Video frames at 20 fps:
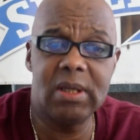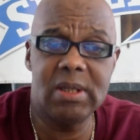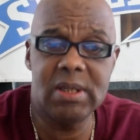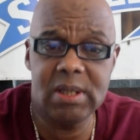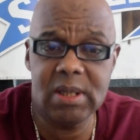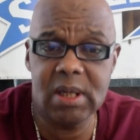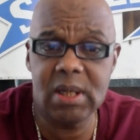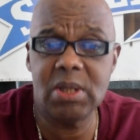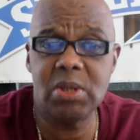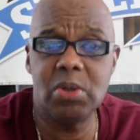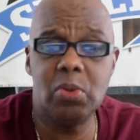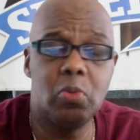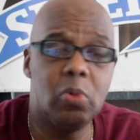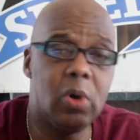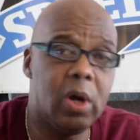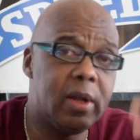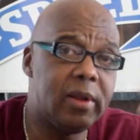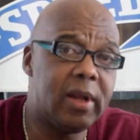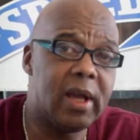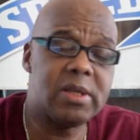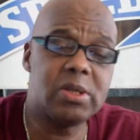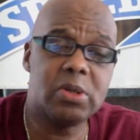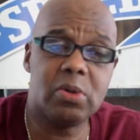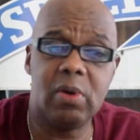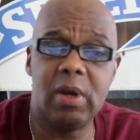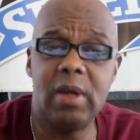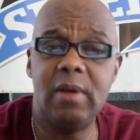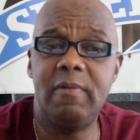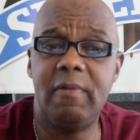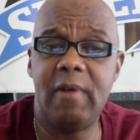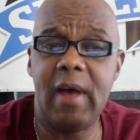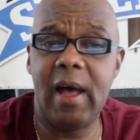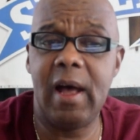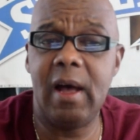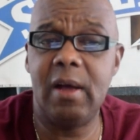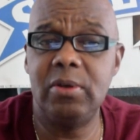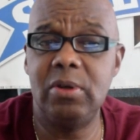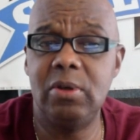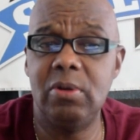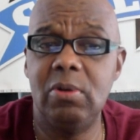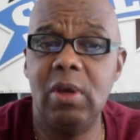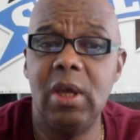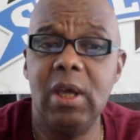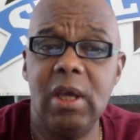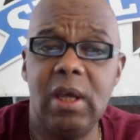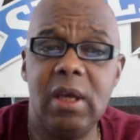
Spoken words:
He's 6-1. That's great value